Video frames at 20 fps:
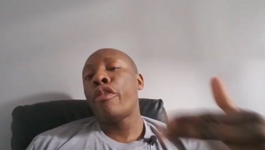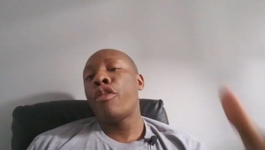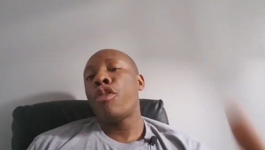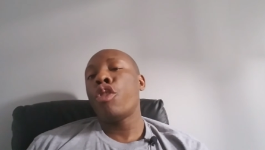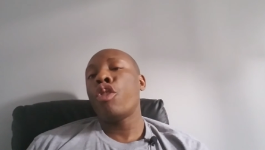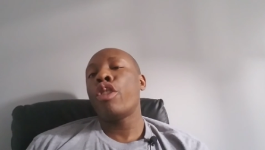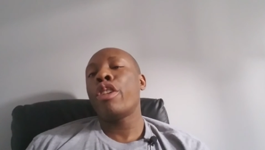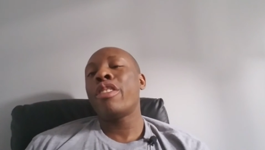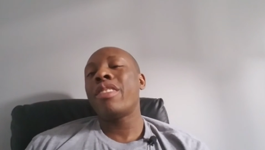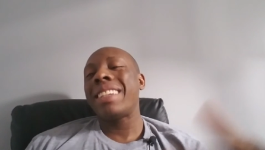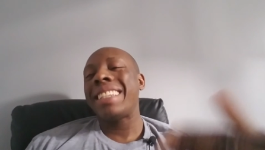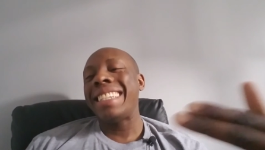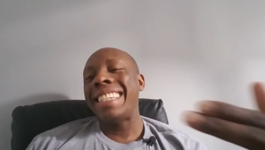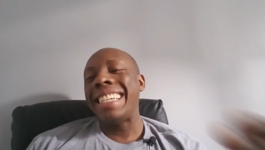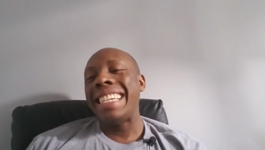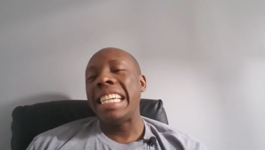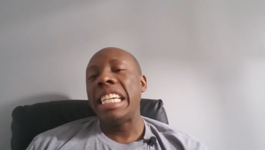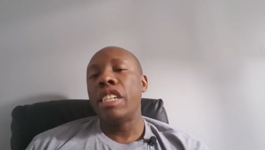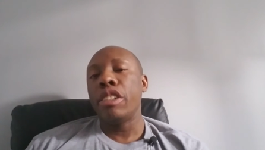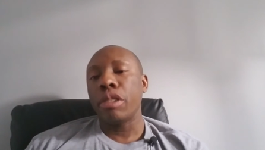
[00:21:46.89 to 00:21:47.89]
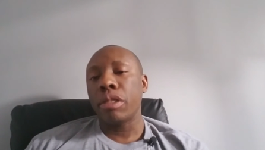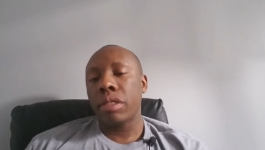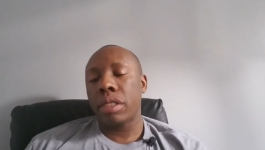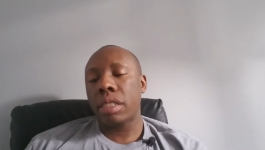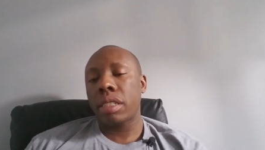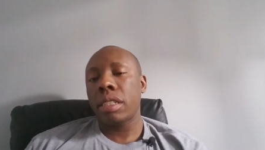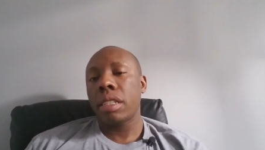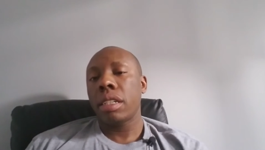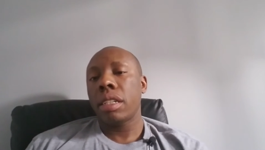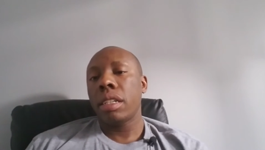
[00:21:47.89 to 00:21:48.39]
For
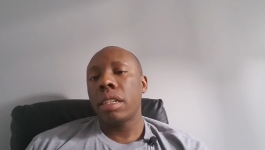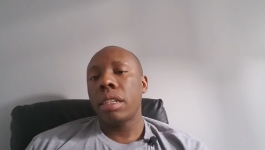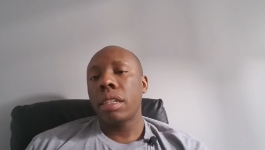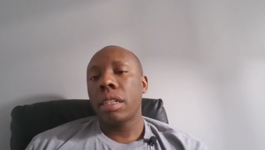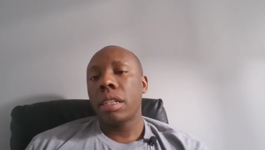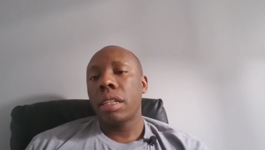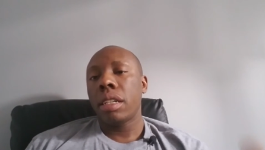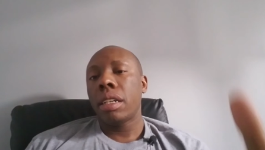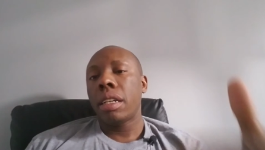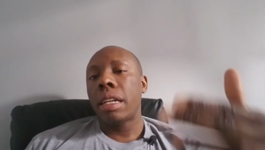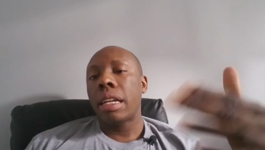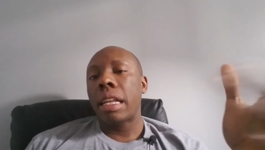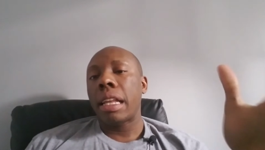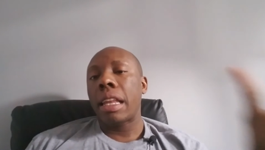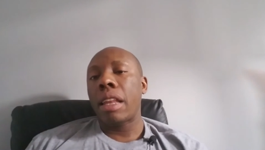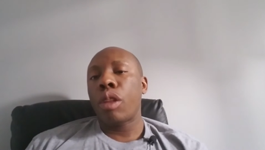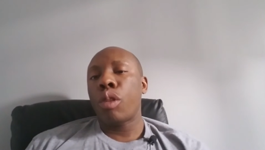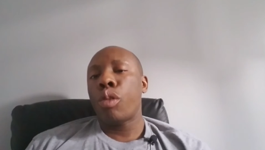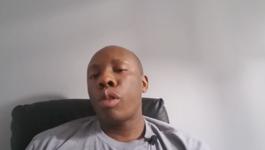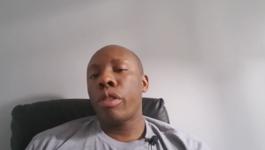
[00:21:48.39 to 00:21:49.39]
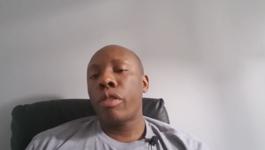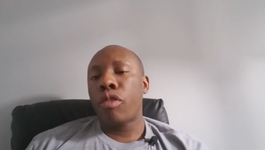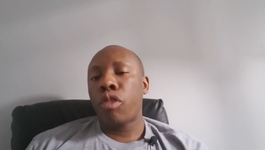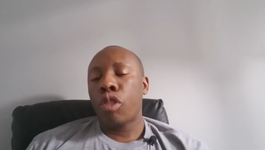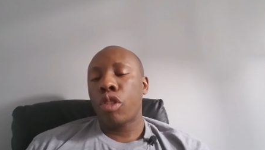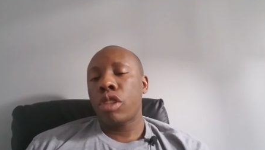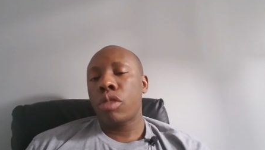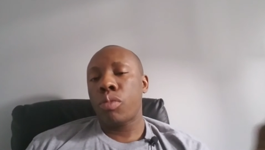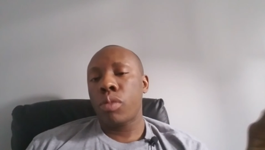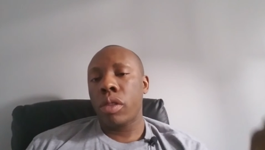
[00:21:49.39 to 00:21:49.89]
years, law
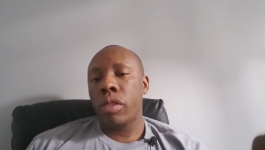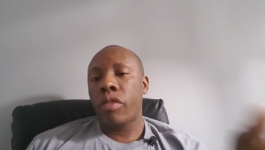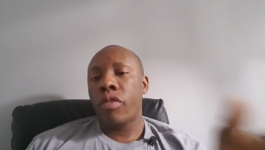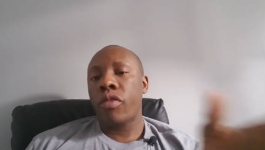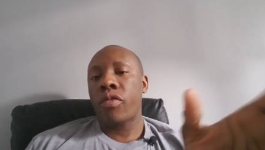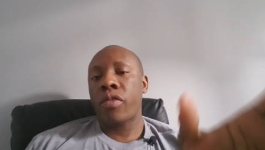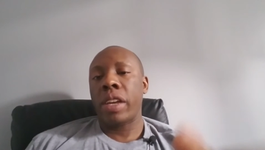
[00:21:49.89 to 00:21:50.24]
enforcement